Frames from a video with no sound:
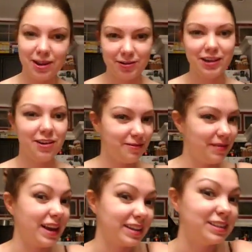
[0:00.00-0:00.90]
There we go.
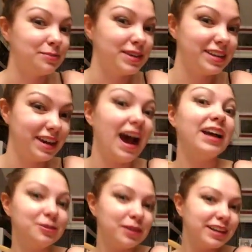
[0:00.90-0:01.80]
I can speak.
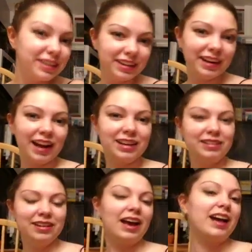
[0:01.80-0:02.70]
I swear.
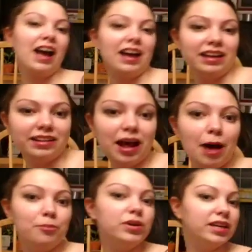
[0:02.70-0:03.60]
I got
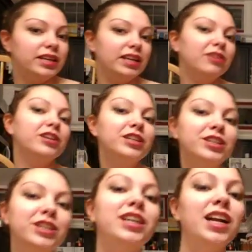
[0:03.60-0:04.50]
a B in
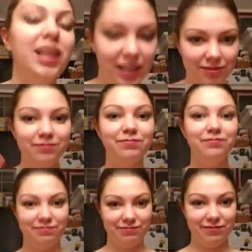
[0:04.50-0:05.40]
English.
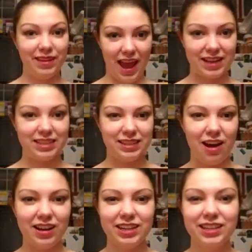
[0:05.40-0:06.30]
I can
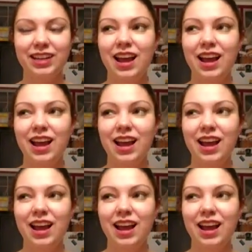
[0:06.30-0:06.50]
talk.